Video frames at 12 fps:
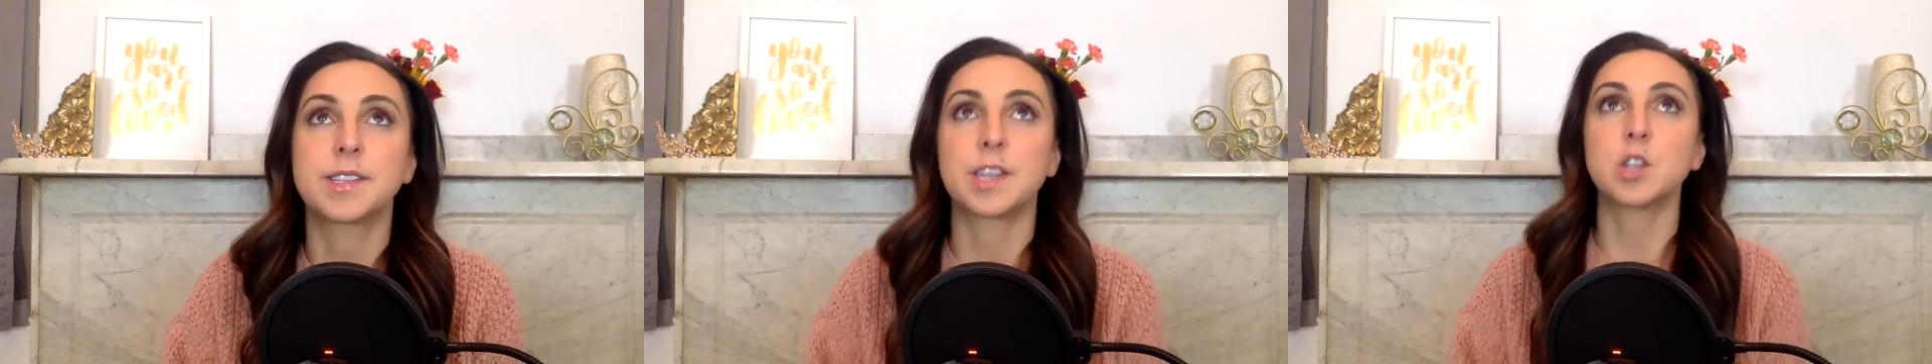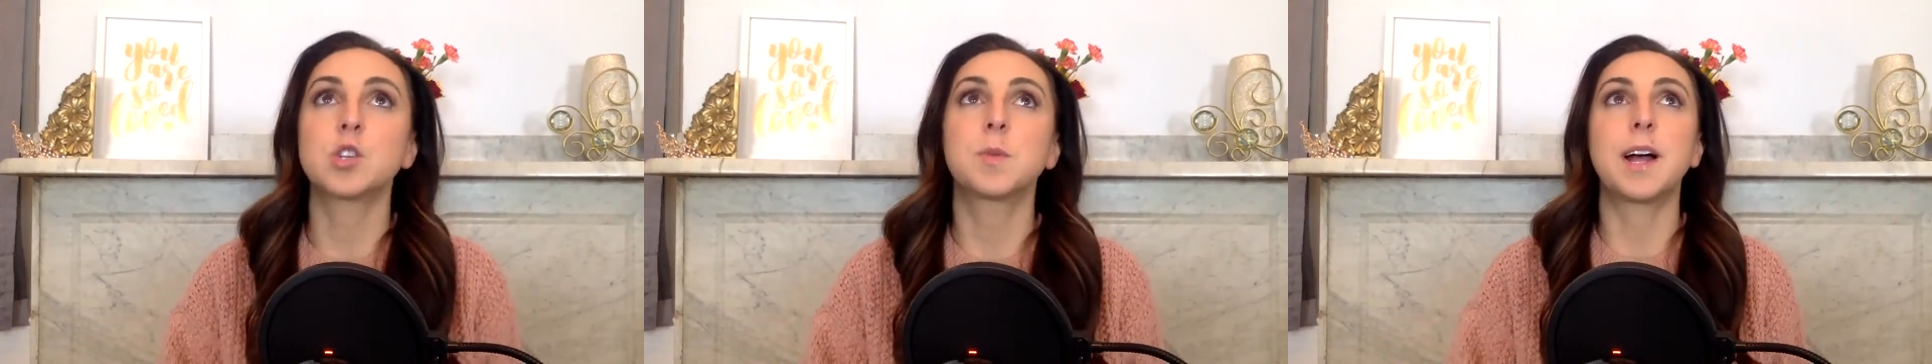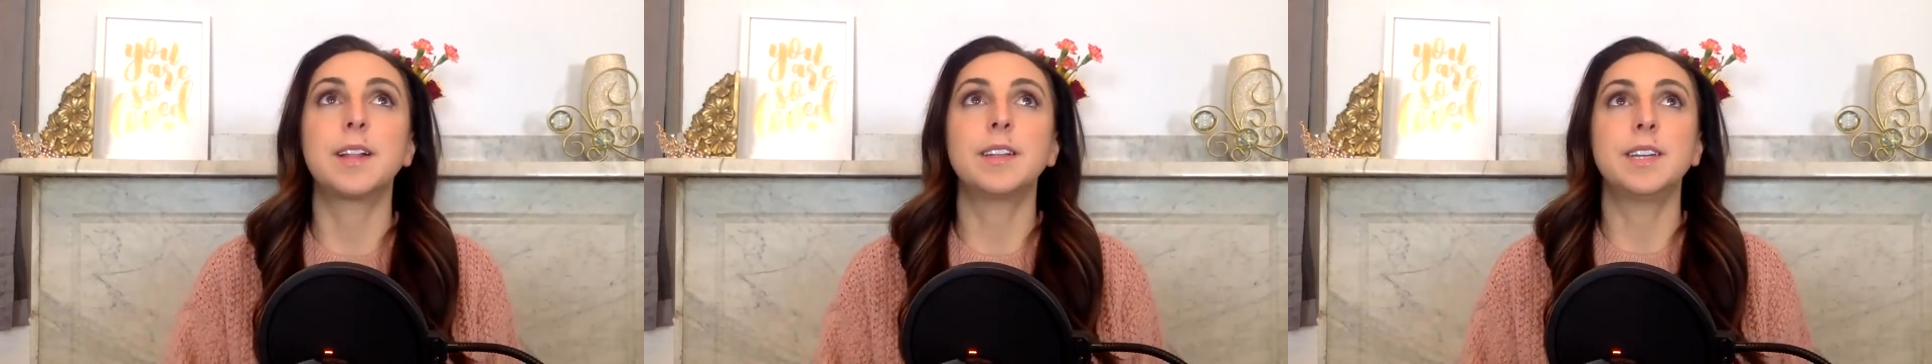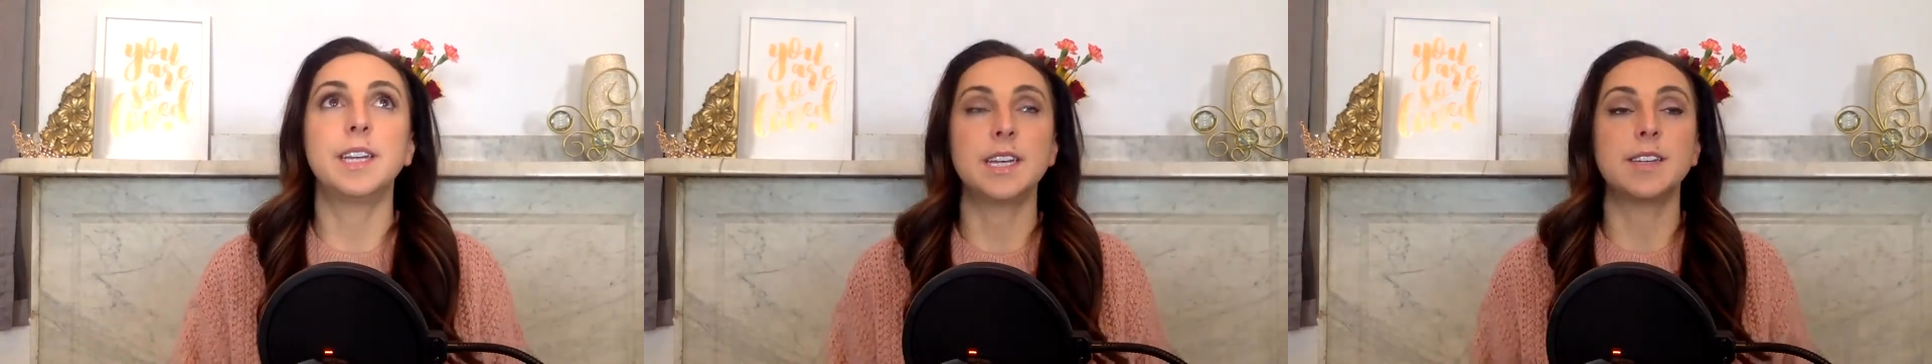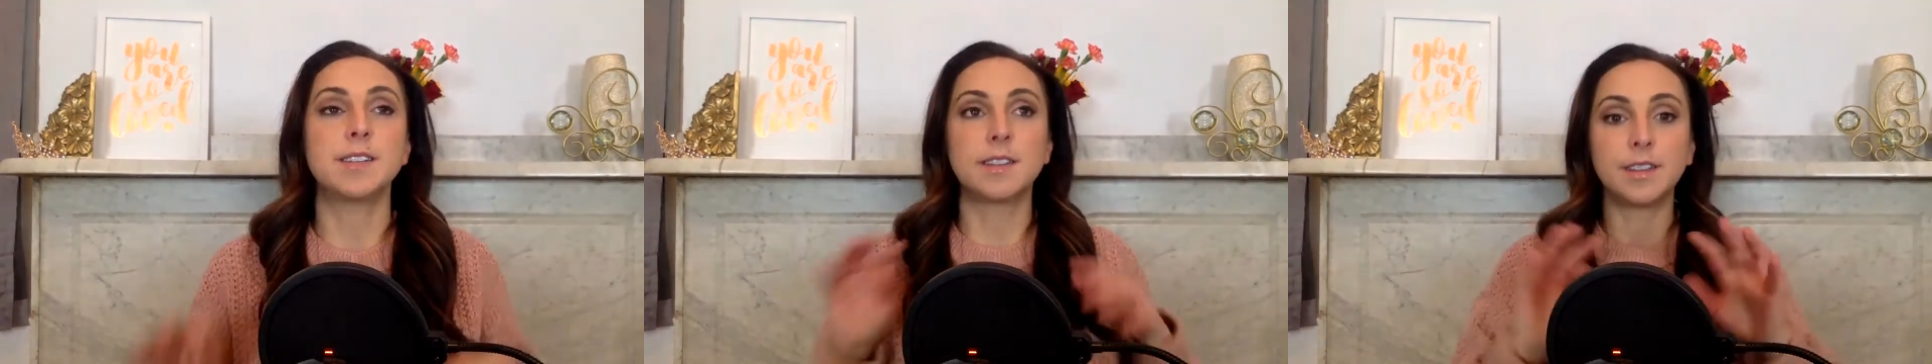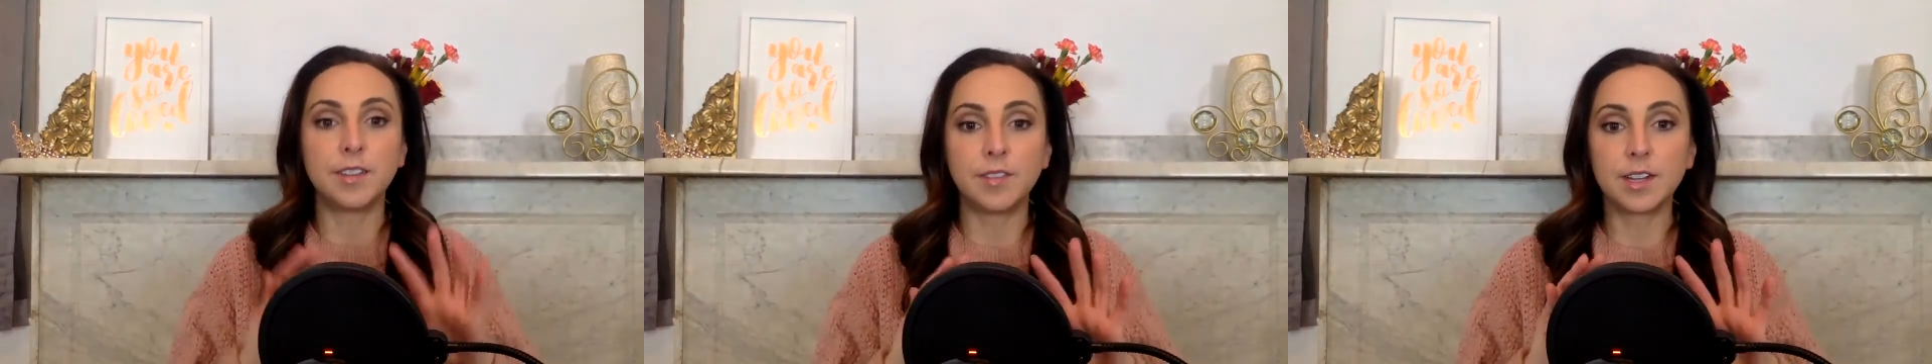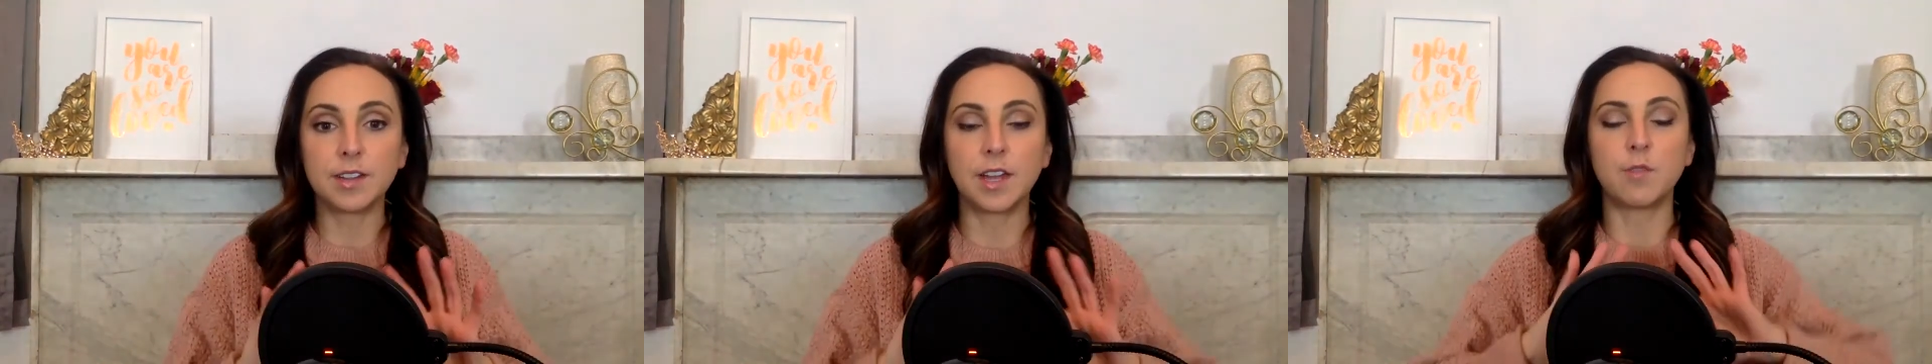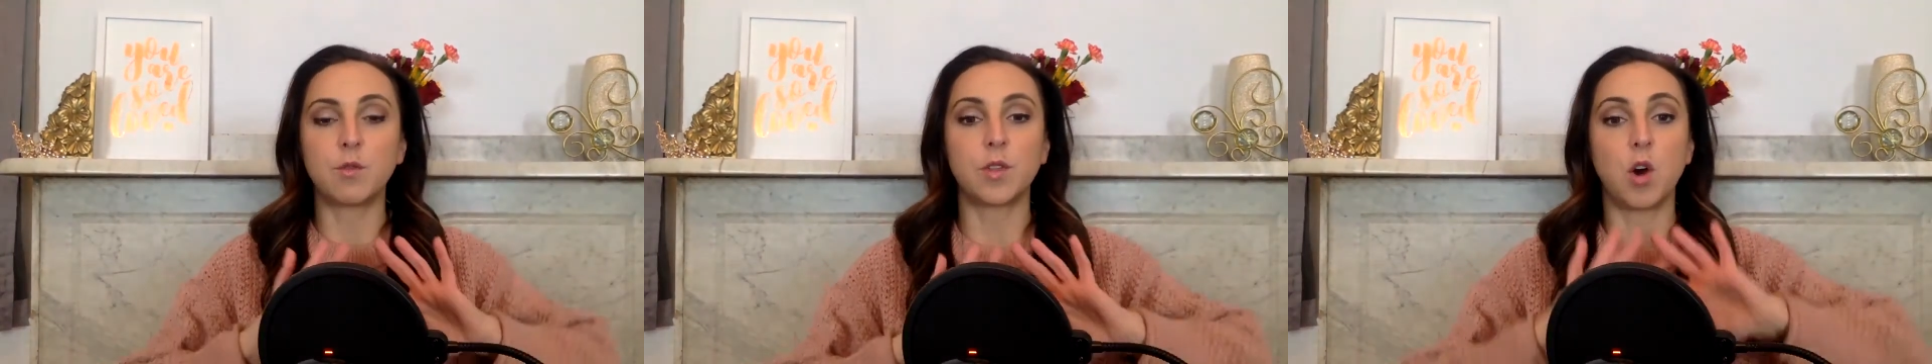Sensuality is living
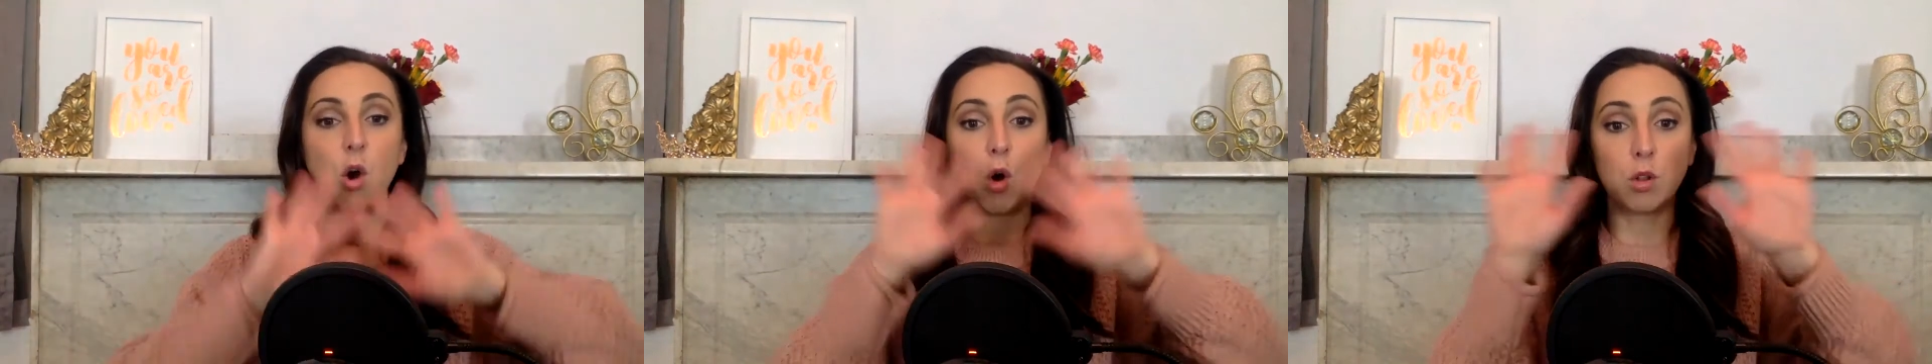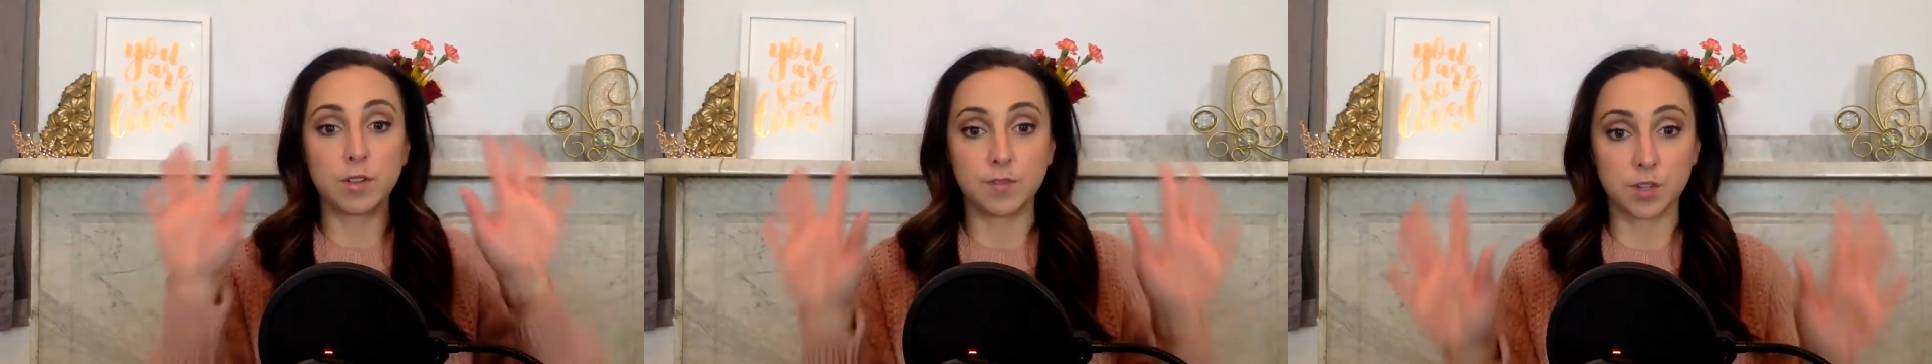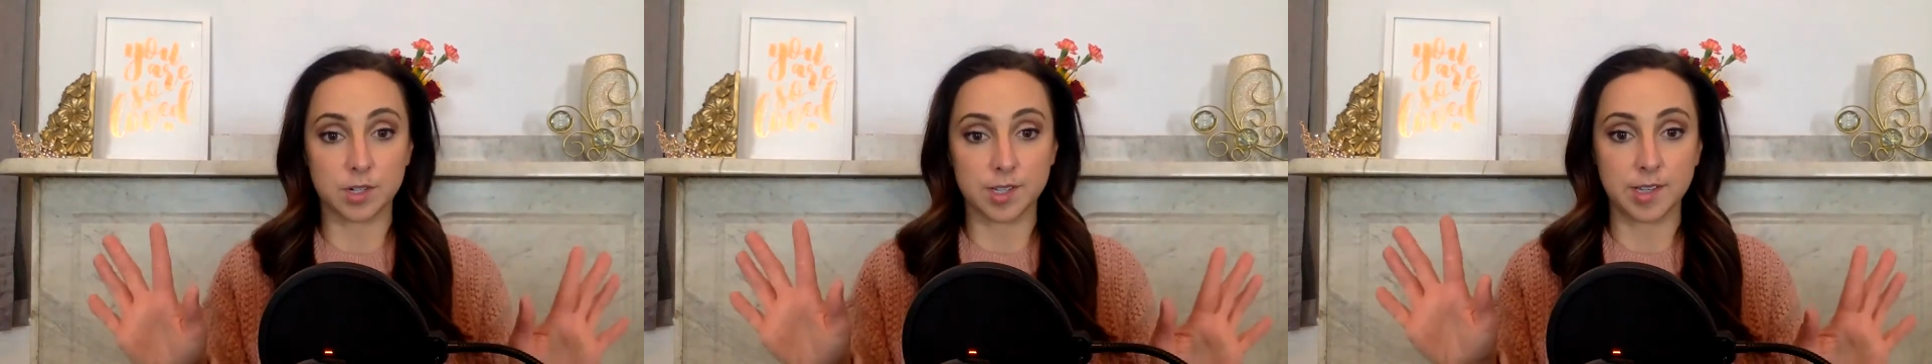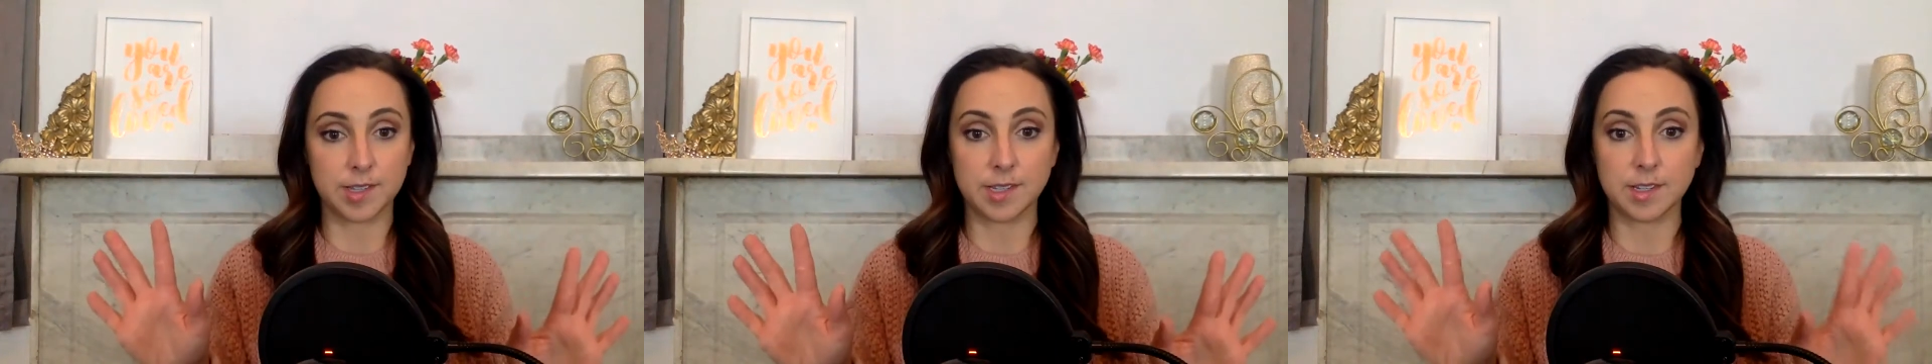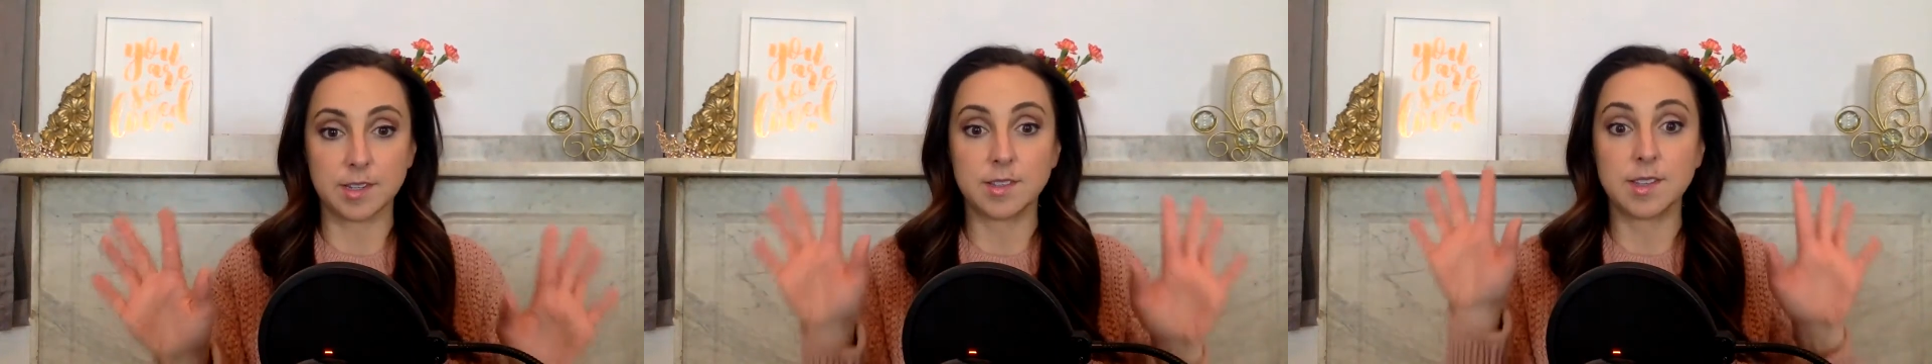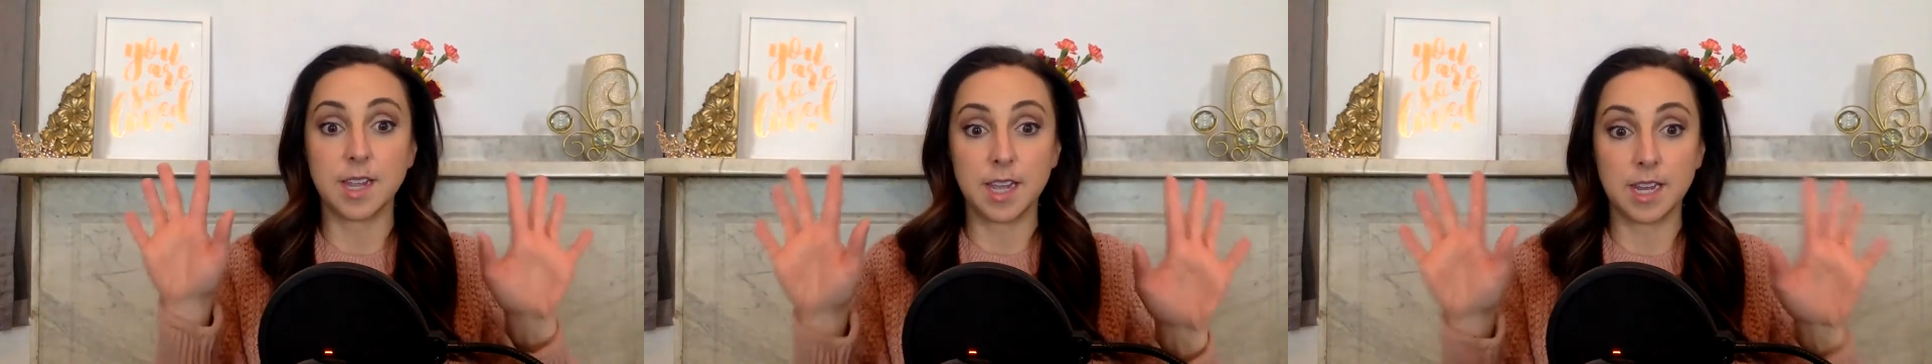life with all of your senses